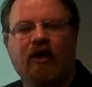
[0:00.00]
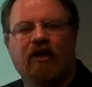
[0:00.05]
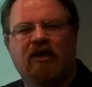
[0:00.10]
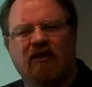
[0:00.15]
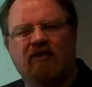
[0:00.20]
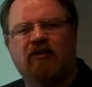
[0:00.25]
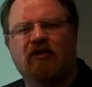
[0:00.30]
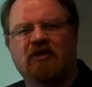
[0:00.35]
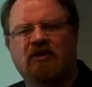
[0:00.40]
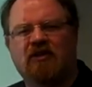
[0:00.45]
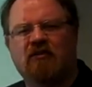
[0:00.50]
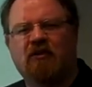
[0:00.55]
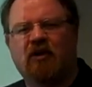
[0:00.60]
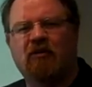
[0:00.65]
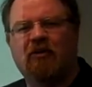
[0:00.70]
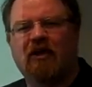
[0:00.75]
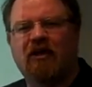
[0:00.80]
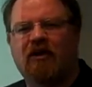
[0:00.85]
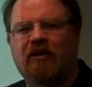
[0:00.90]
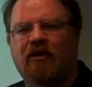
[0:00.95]
The focus on
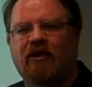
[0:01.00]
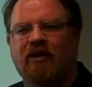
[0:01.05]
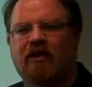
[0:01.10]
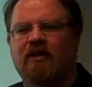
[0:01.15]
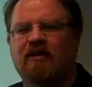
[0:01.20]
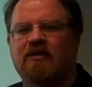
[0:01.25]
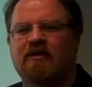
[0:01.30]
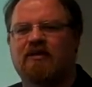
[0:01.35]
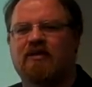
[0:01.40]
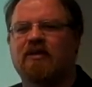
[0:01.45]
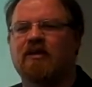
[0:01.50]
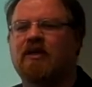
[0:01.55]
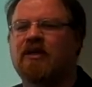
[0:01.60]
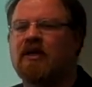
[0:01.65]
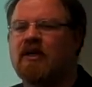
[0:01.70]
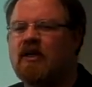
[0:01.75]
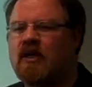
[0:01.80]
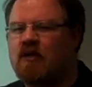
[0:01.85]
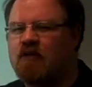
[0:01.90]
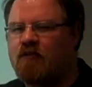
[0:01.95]
mobile learning is
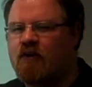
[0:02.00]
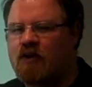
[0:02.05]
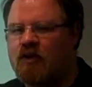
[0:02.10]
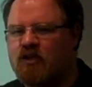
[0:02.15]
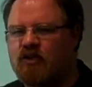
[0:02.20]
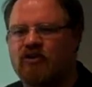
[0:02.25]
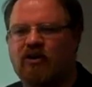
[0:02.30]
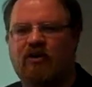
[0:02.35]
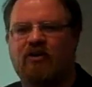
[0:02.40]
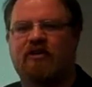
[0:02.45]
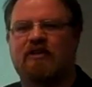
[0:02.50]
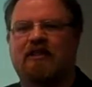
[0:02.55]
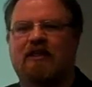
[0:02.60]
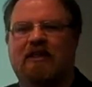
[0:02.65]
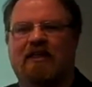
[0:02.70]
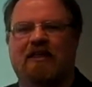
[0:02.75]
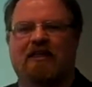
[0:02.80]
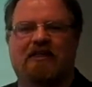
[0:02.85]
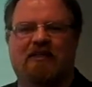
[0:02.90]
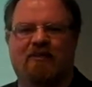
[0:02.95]
very short,
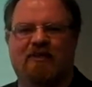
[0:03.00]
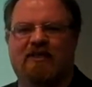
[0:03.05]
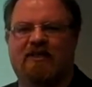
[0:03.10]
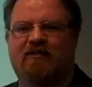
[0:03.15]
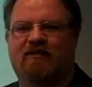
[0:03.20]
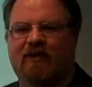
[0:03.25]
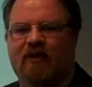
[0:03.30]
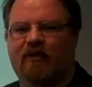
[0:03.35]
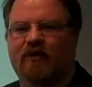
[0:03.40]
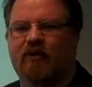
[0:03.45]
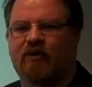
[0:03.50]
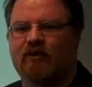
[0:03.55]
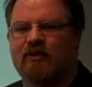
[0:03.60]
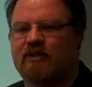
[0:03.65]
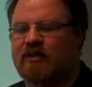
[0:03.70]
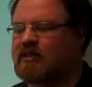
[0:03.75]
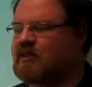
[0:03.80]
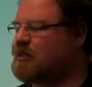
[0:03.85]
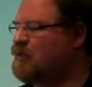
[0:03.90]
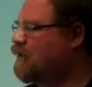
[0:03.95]
little specific
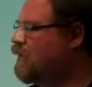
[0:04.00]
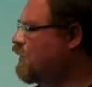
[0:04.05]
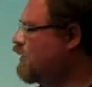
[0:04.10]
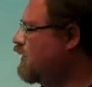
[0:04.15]
courses.